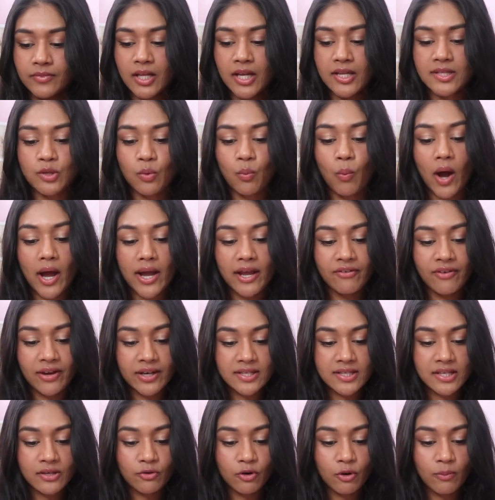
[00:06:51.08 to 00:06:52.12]
It's a YA
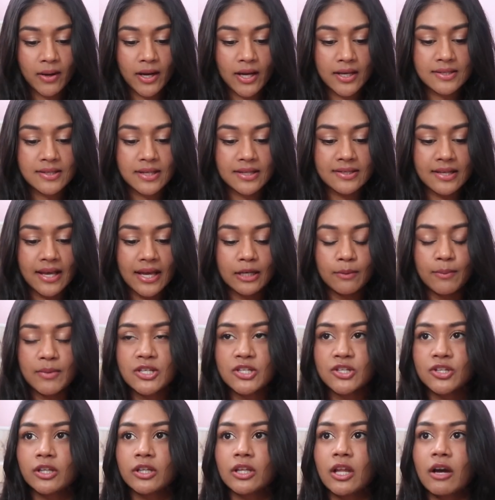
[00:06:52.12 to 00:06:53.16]
fantasy romance. It's
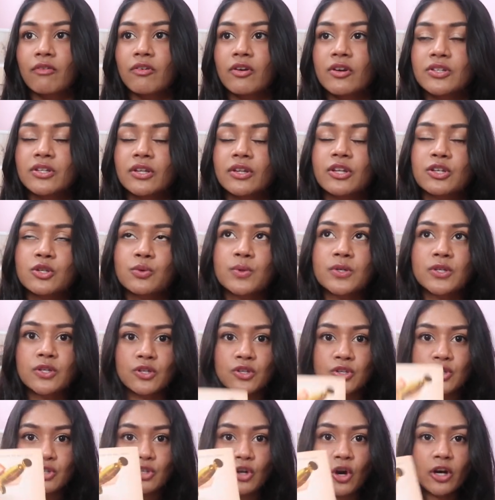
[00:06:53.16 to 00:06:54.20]
enemies to lovers. This was the
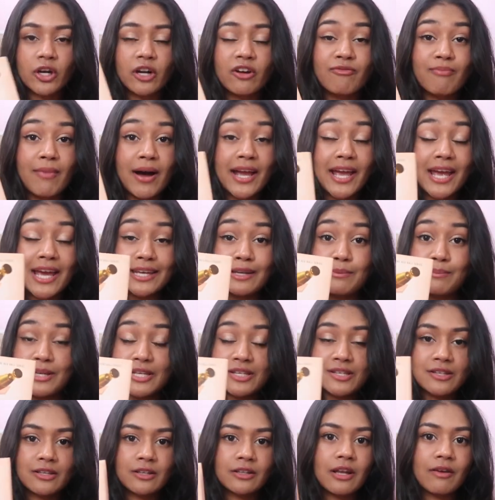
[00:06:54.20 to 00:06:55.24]
start of my
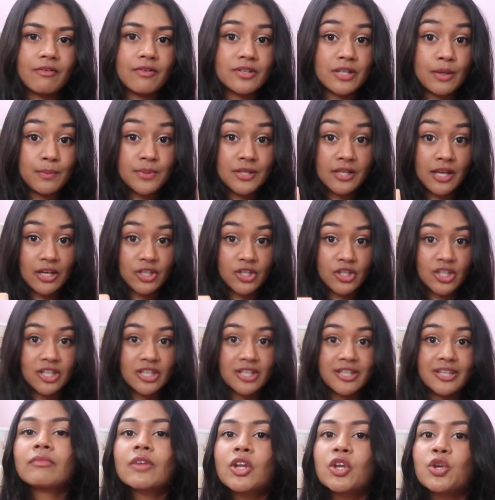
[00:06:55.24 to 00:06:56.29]
enemies to lovers
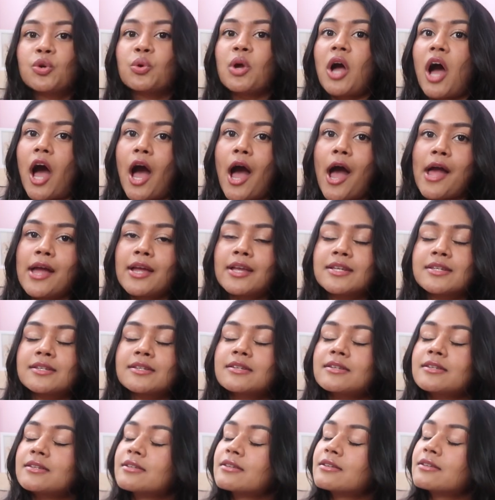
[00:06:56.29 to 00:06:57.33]
obsession. You
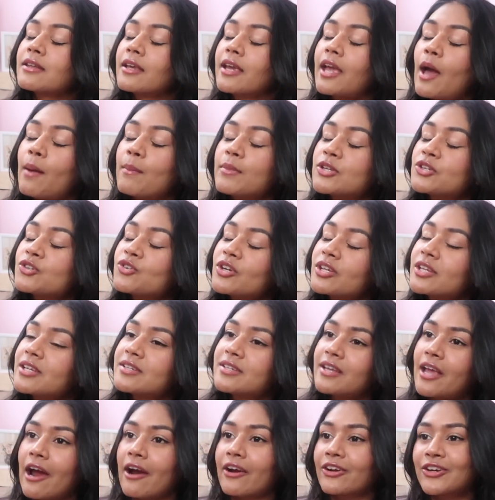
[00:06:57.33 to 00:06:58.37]
guys, the chemistry
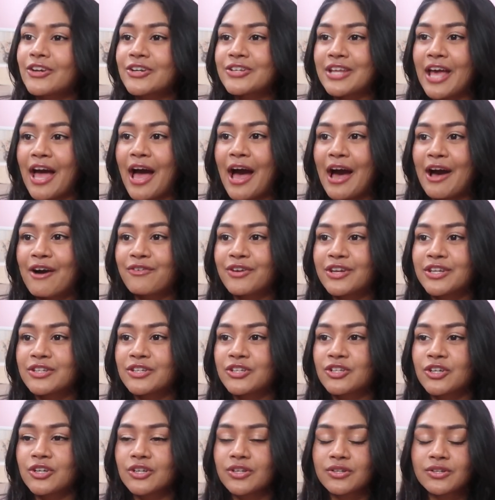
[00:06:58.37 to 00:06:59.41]
these characters have
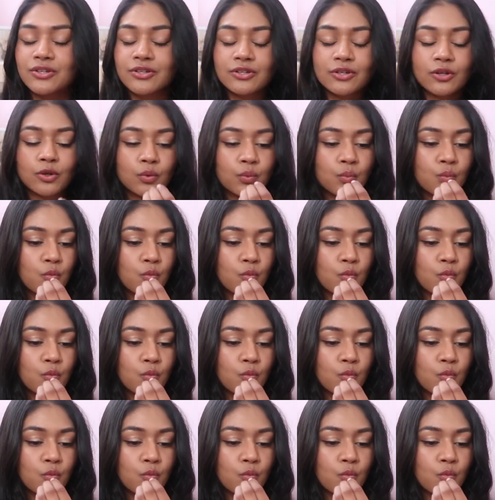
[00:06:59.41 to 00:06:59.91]
is just